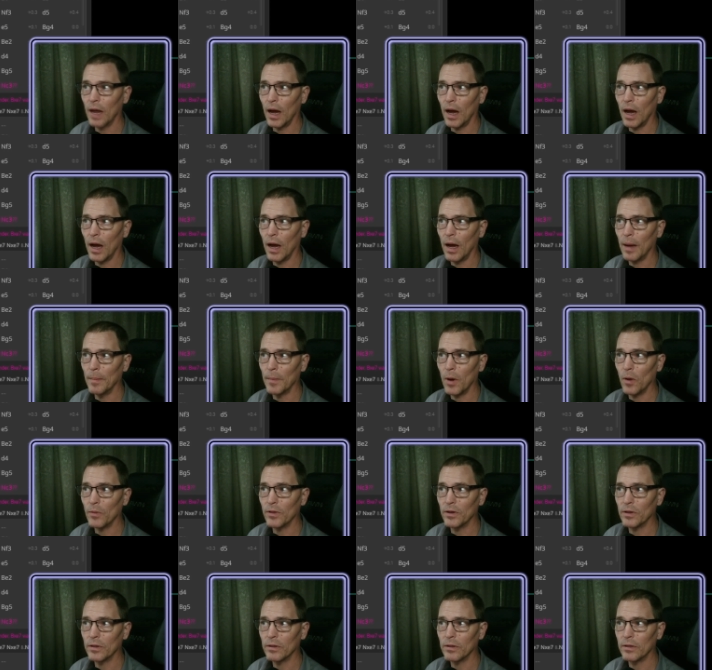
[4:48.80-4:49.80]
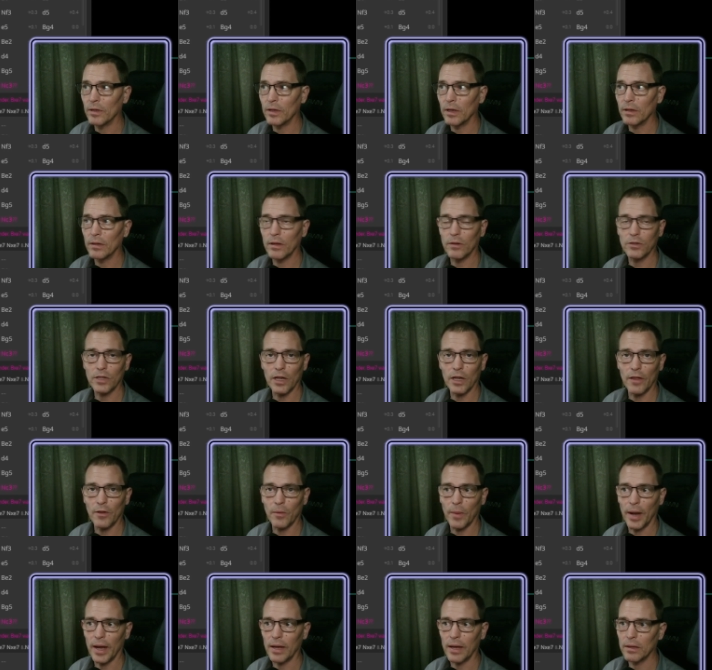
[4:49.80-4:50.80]
Um, oh, there, the, there's
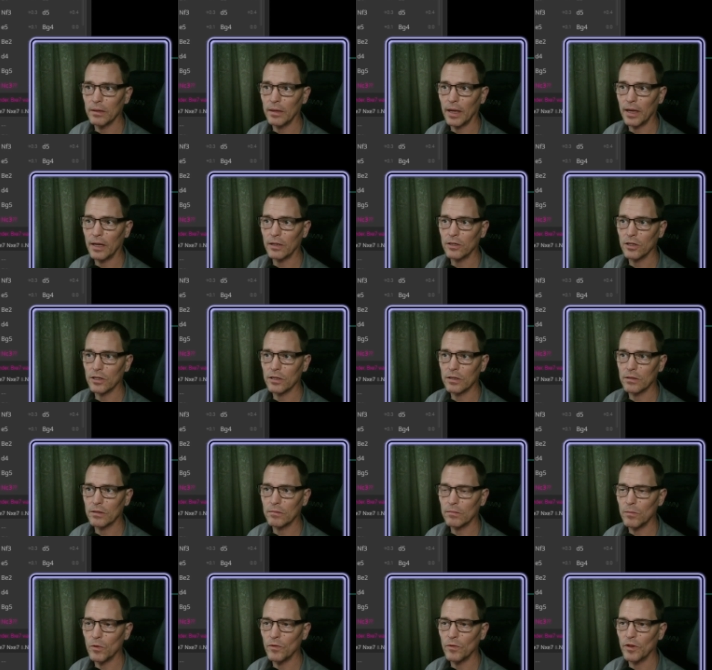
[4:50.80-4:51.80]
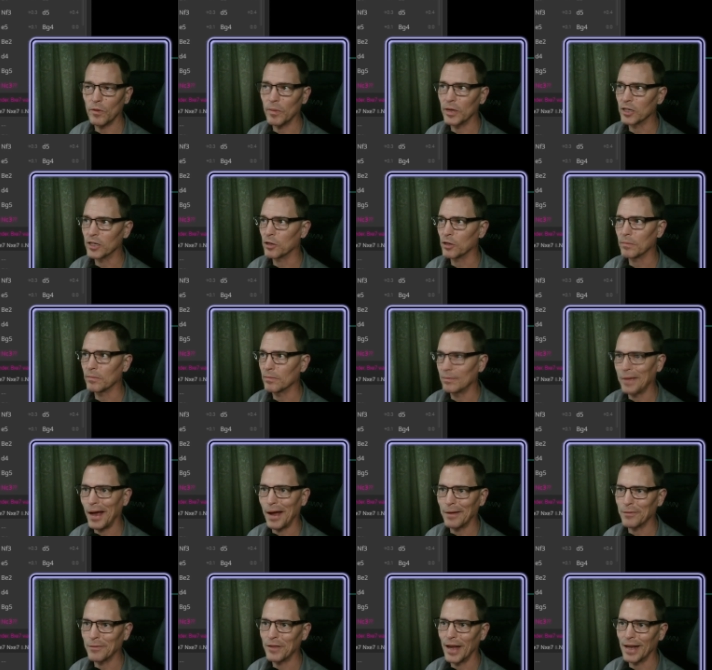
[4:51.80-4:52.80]
another way. They can just move their bishop
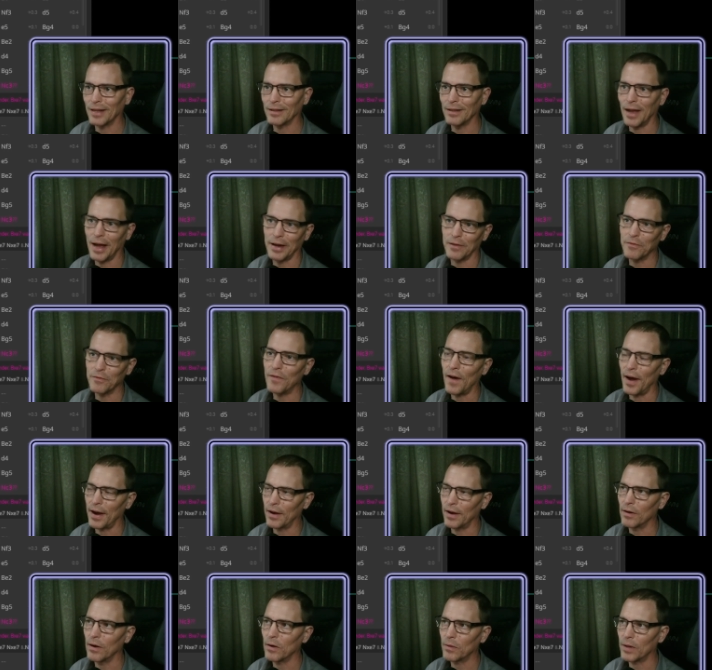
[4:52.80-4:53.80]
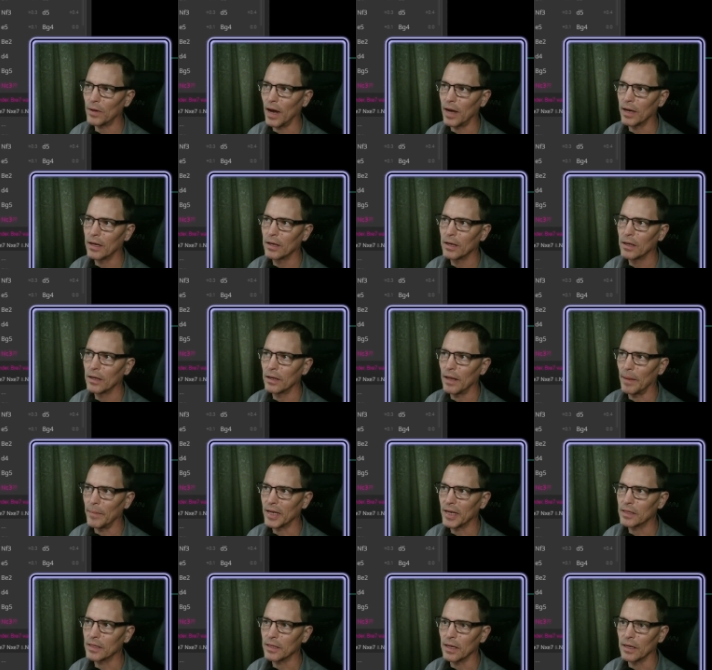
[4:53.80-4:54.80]
out of that line of fire. Okay. That
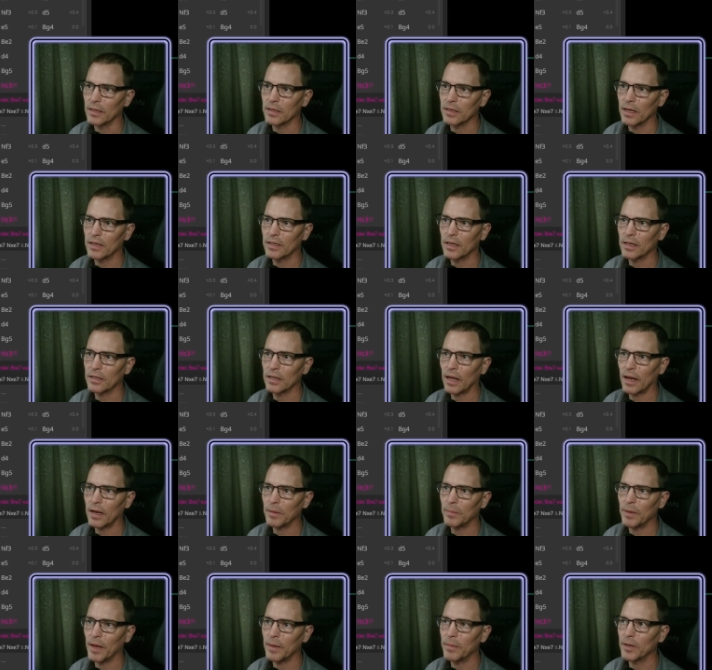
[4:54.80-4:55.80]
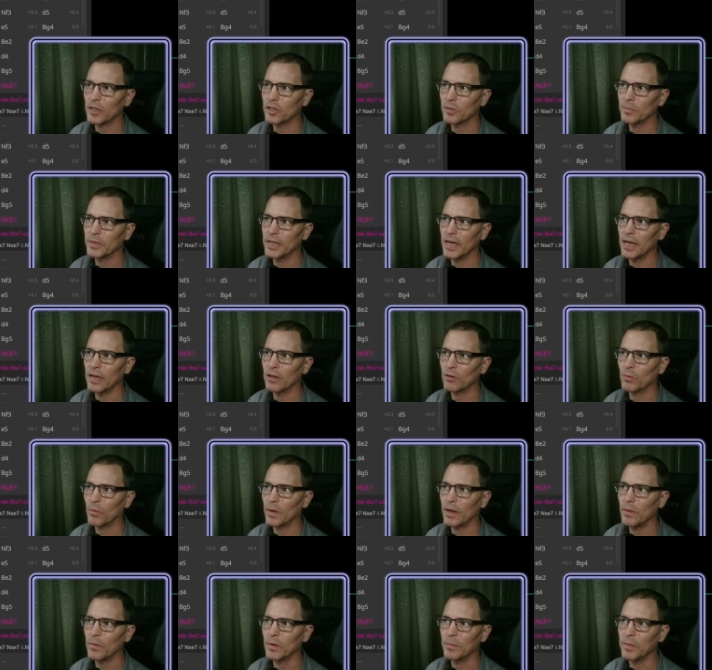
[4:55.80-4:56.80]
makes sense. It says they could play bishop to
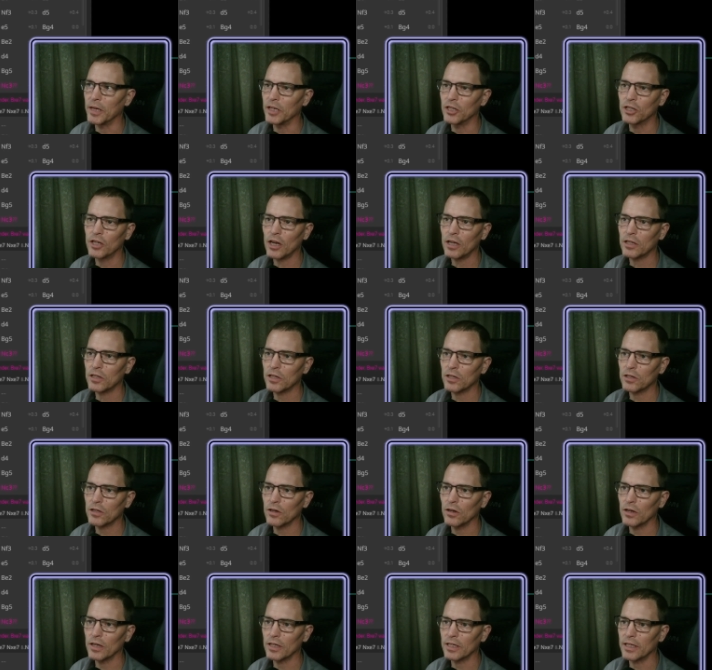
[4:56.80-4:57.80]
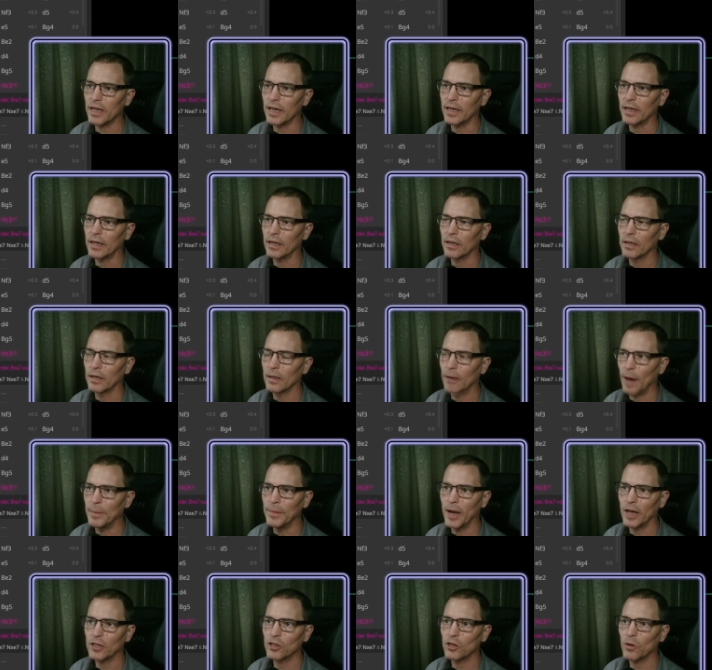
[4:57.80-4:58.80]
e3 would be just as good as taking. I'm
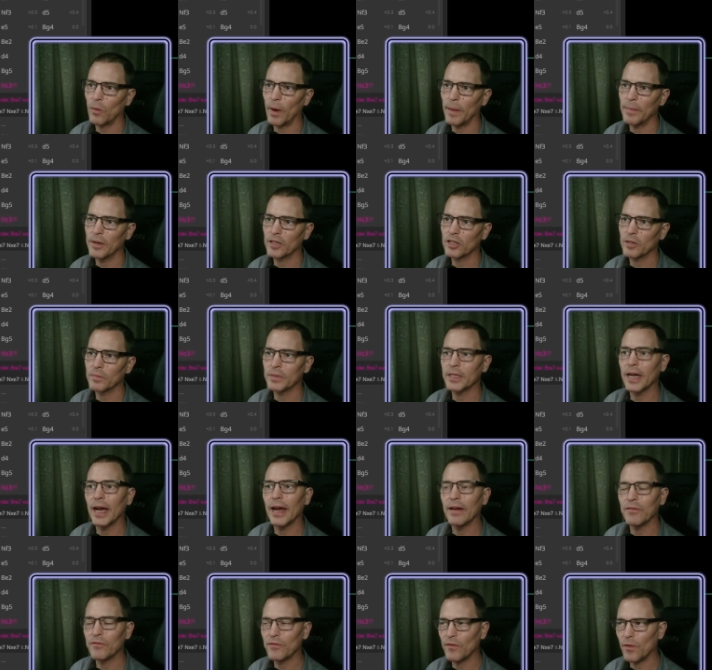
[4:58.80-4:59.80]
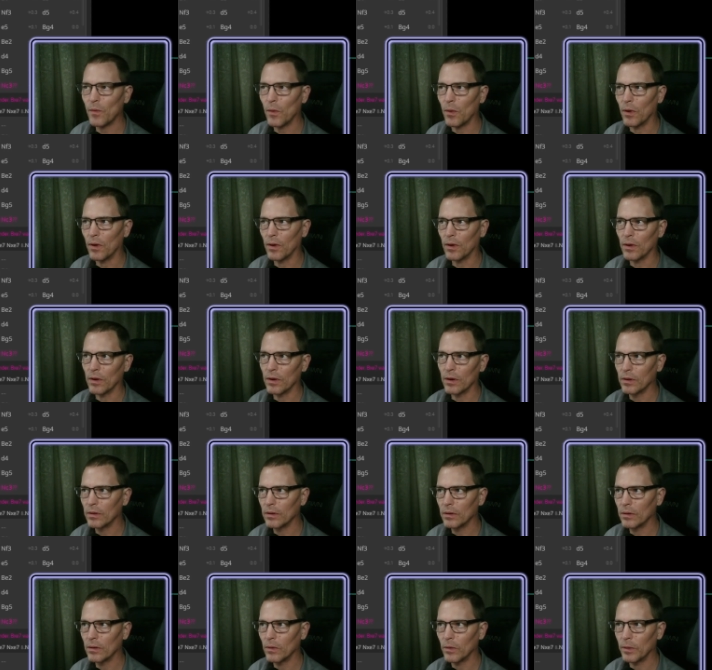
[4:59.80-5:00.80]
not sure why bishop to f4
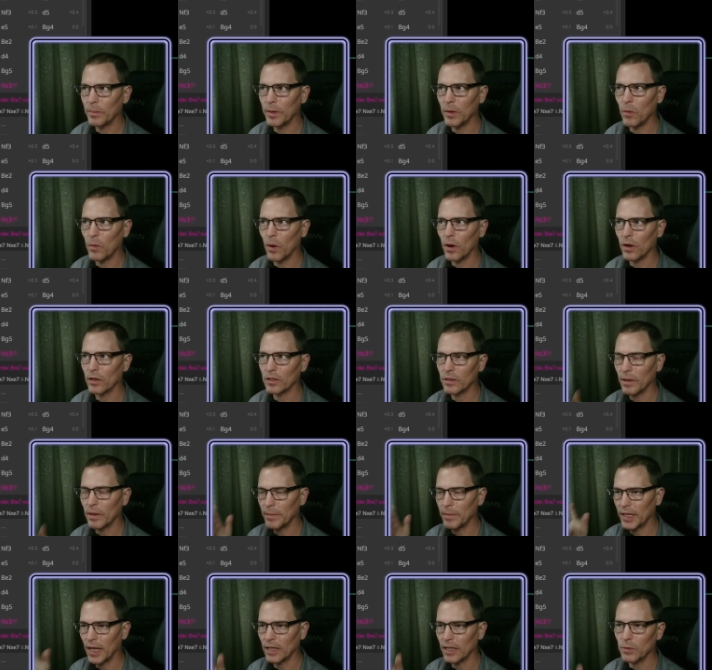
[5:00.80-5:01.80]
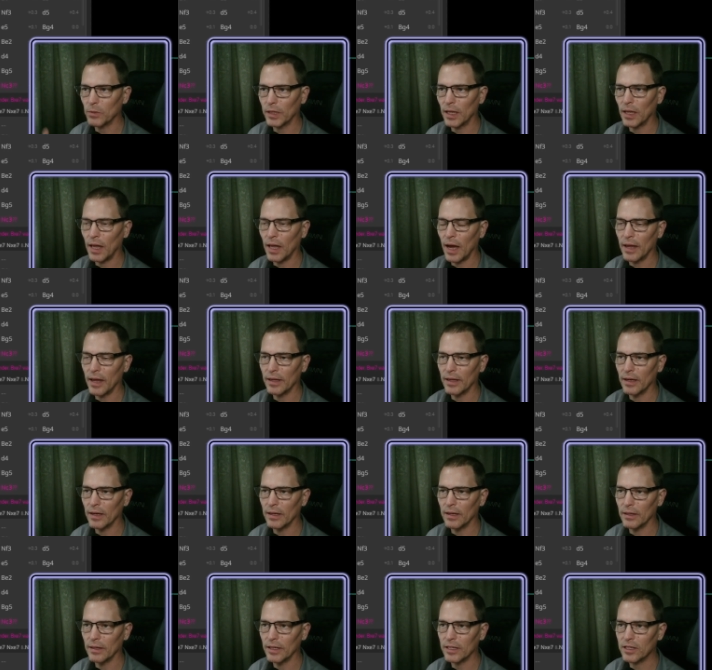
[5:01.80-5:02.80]
would be worse, but that's what the,
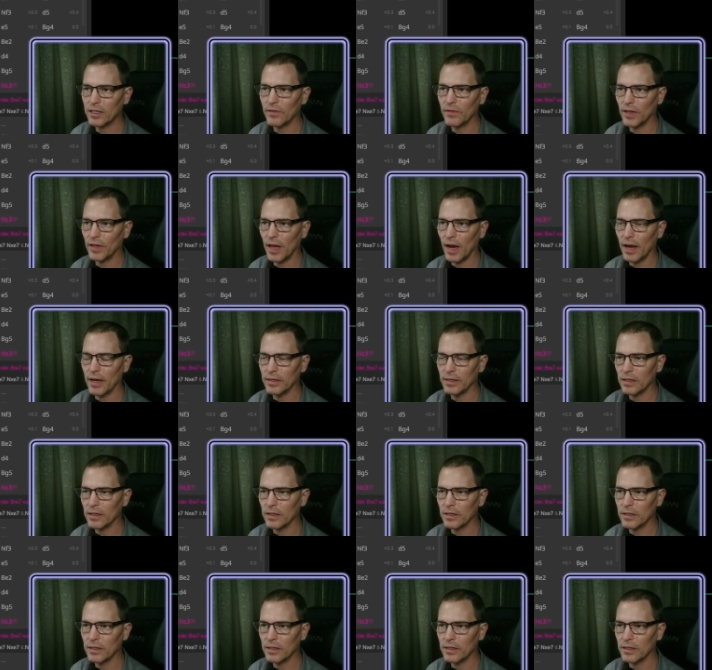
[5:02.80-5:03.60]
the list of lines